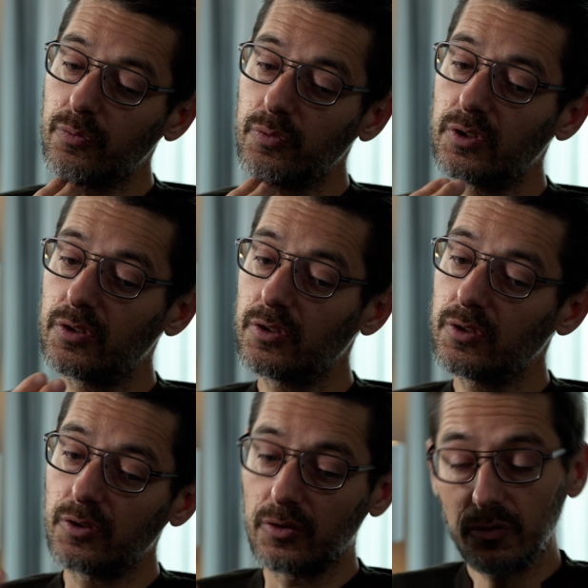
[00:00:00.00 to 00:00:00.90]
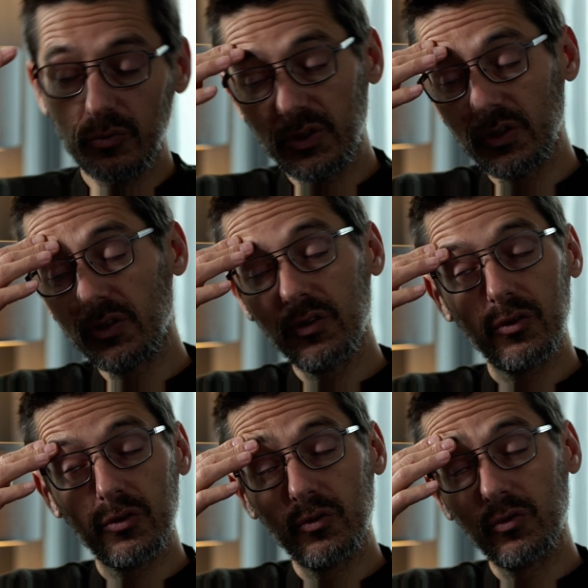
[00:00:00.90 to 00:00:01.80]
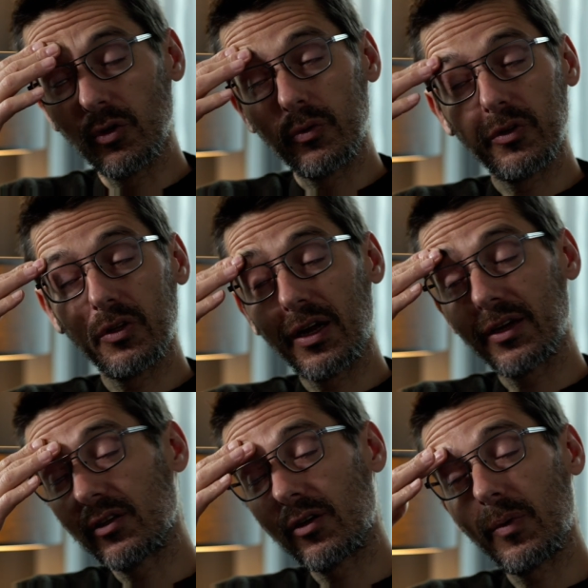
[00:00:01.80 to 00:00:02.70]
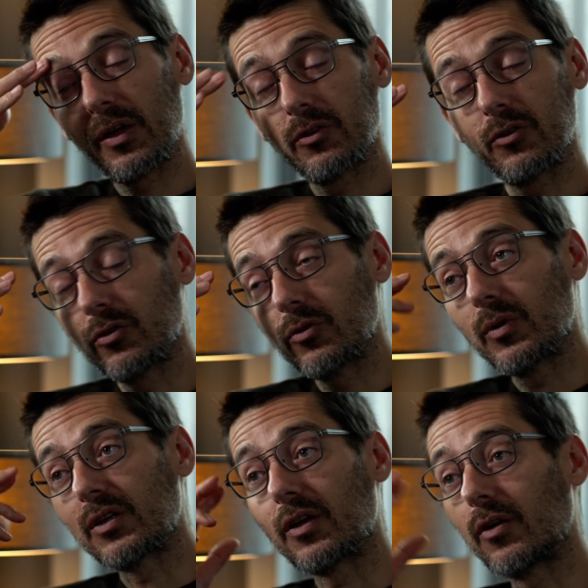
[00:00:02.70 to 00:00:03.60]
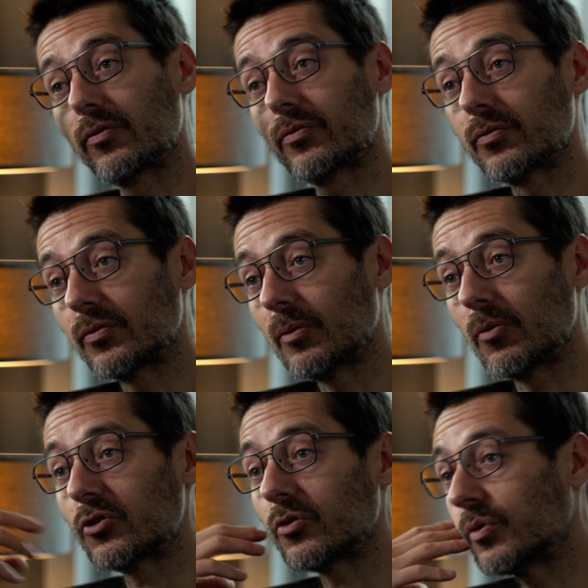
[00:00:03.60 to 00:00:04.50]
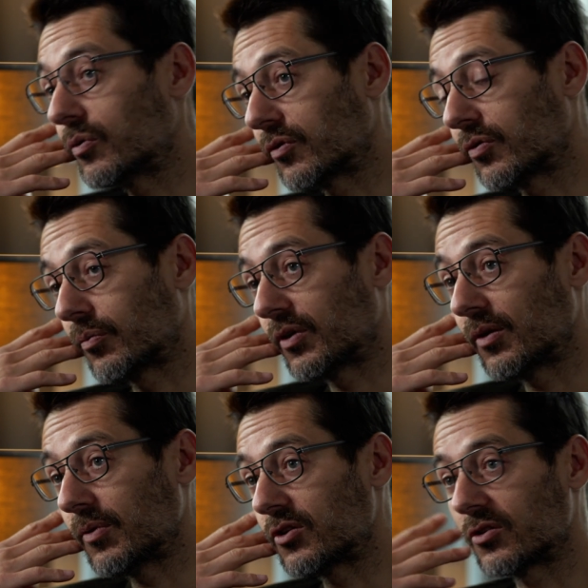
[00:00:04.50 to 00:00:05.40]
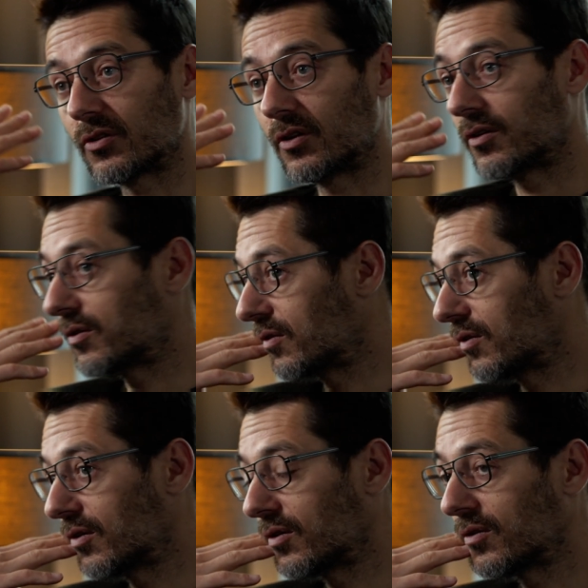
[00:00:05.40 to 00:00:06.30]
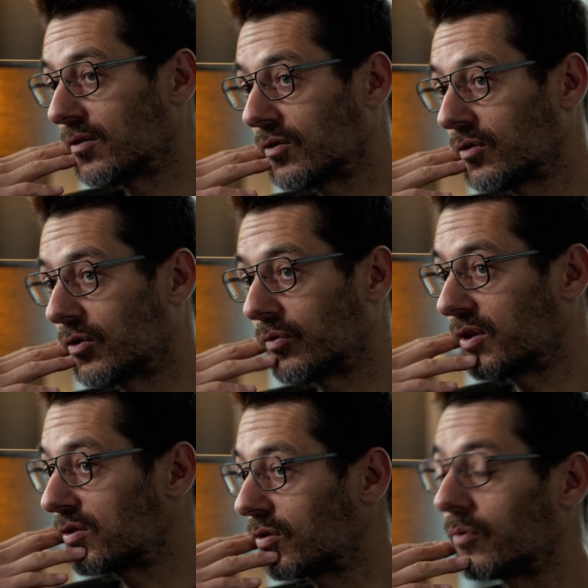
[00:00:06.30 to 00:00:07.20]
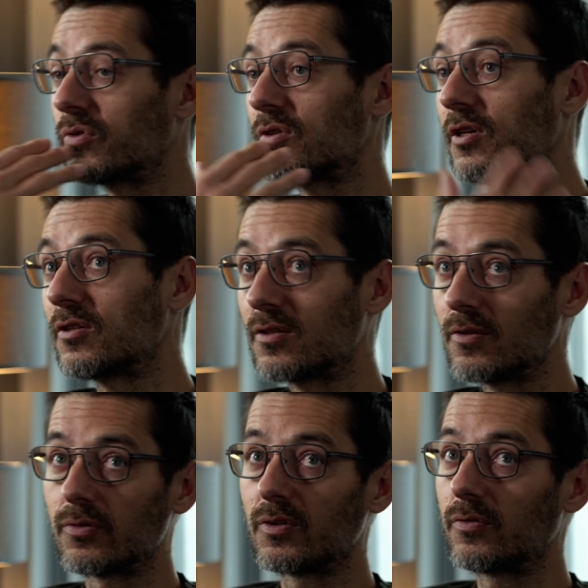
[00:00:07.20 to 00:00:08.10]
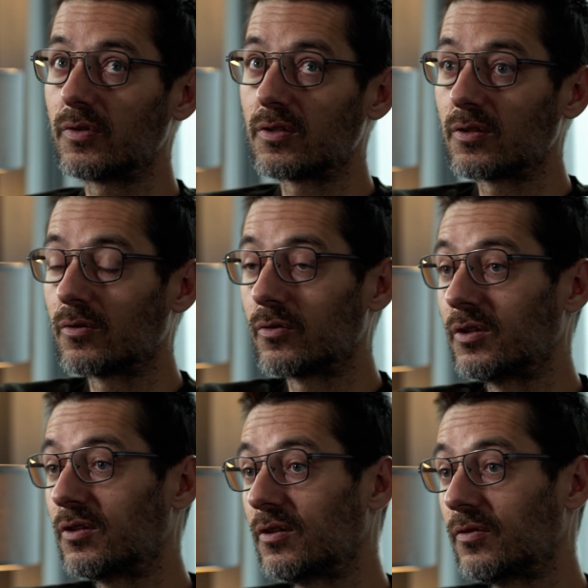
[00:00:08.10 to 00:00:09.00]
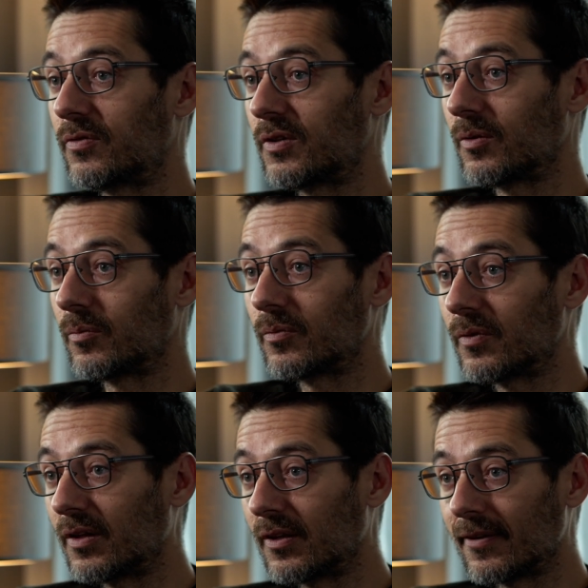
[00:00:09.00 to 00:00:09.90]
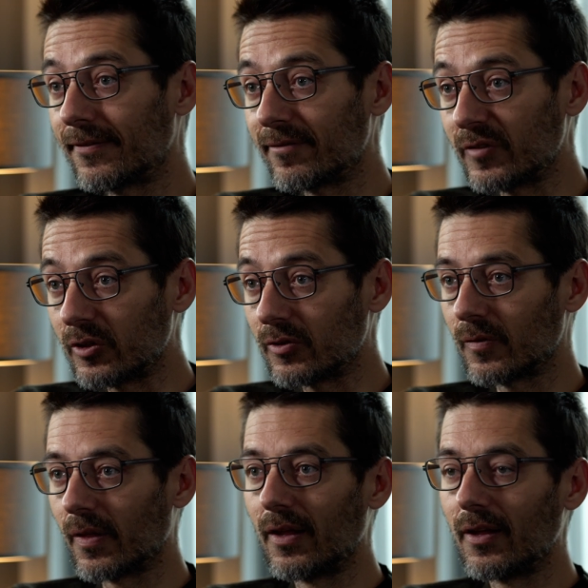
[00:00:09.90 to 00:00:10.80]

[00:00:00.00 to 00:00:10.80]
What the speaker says: we talk with the director about what kind of emotion we want from the image and go with this. Obviously, it's different if it's a gritty film in